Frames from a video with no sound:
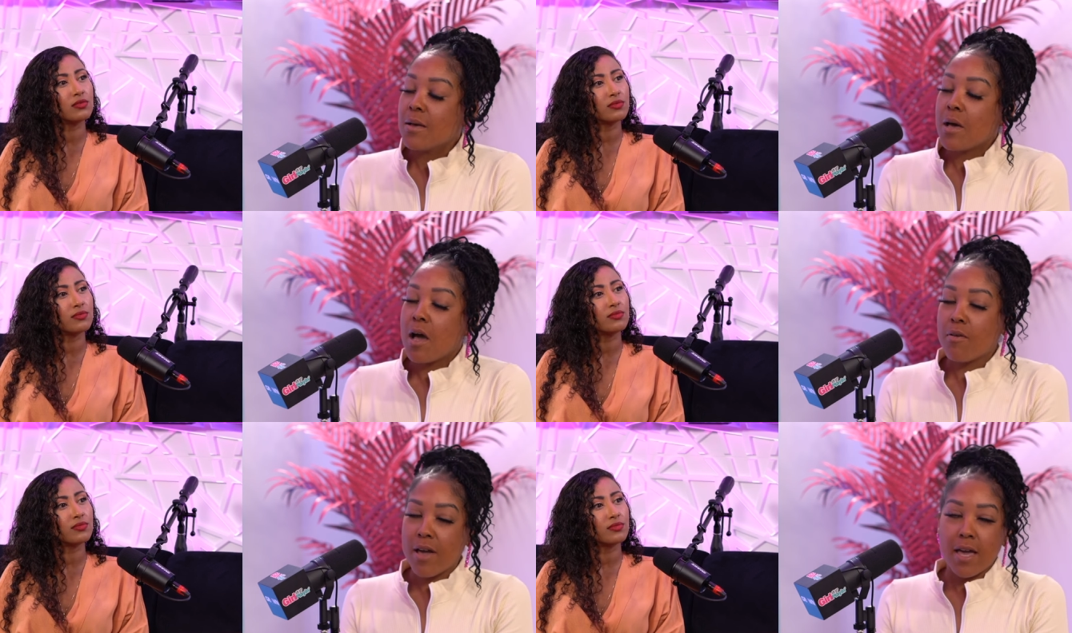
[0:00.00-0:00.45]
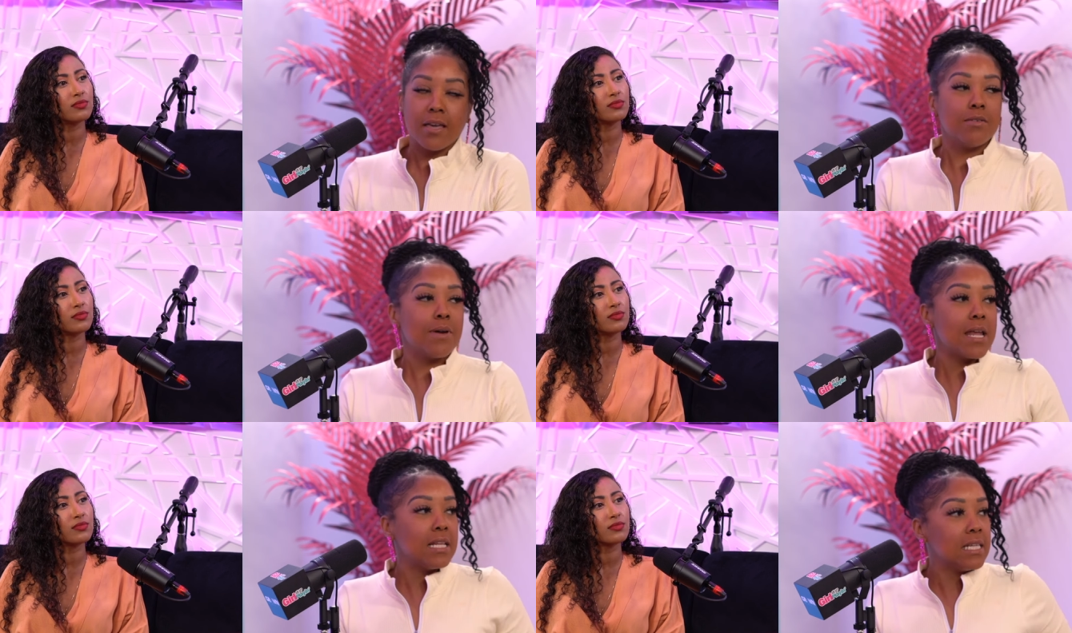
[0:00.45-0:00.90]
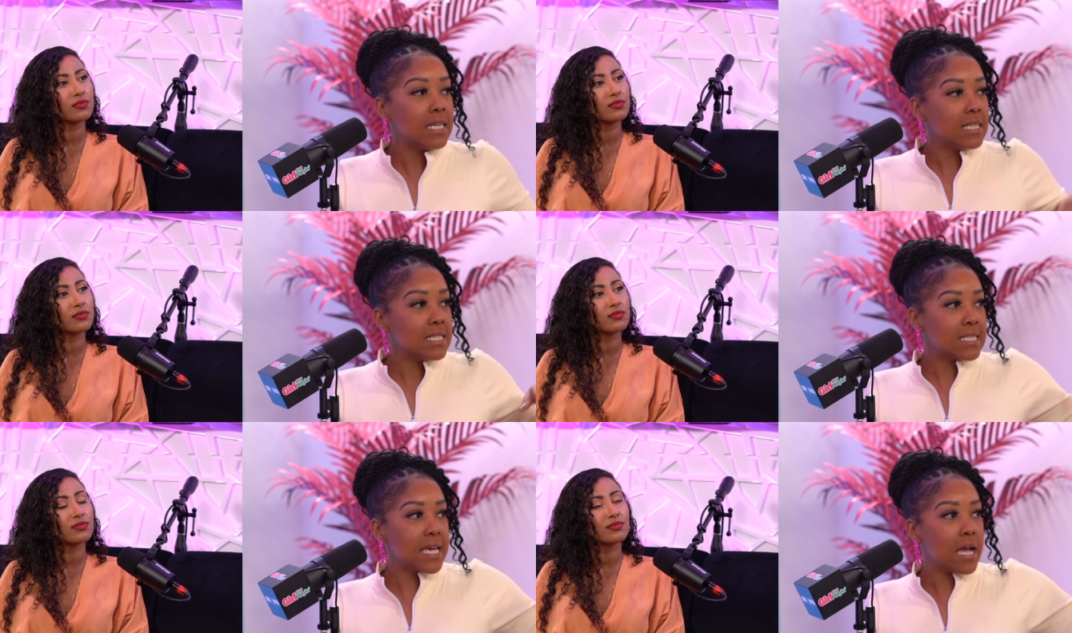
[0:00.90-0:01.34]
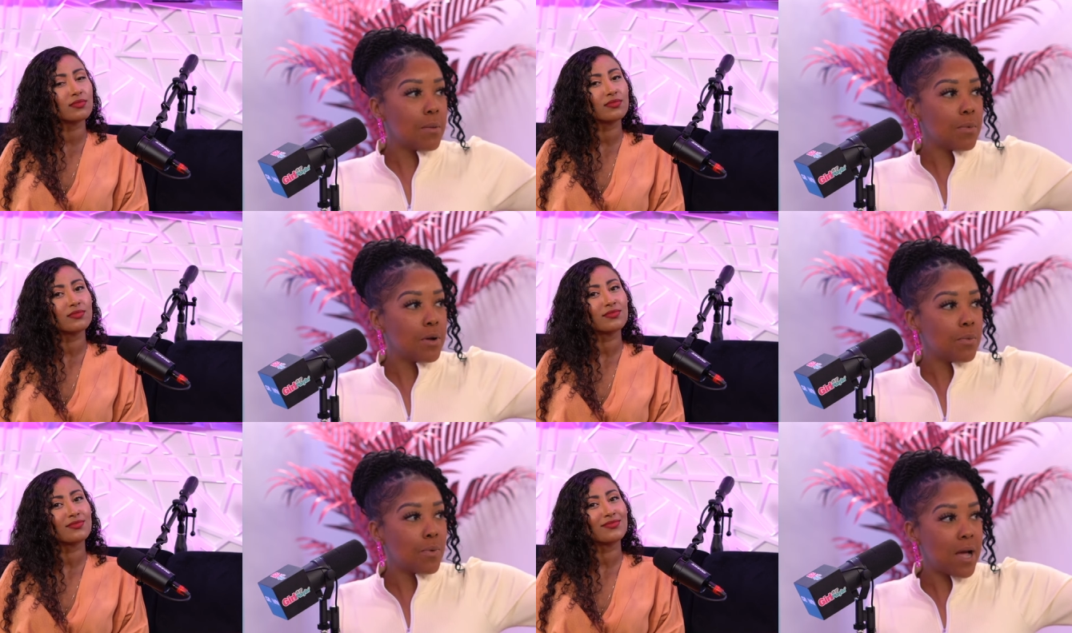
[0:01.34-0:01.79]
Speaker 1: Okay, you got to look in this
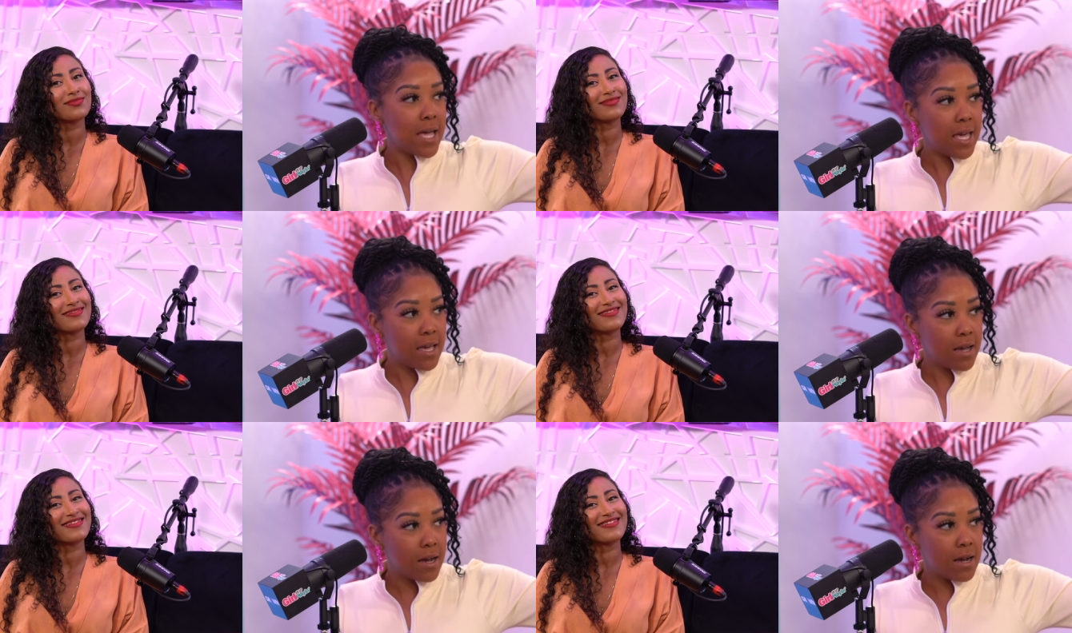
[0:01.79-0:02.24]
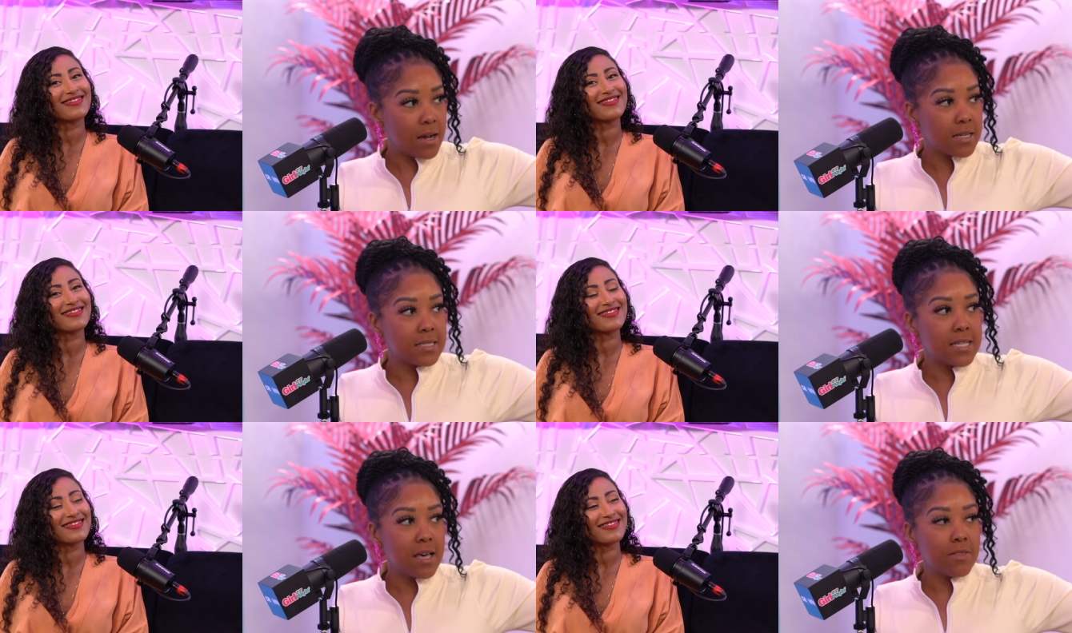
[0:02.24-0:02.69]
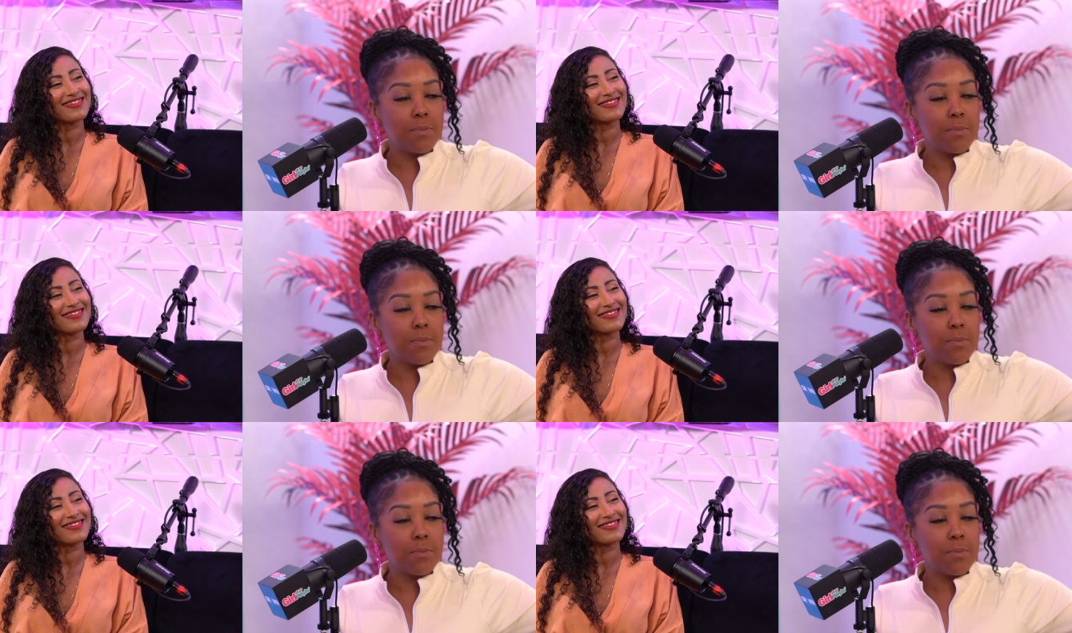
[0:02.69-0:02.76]
camera right here. Tell the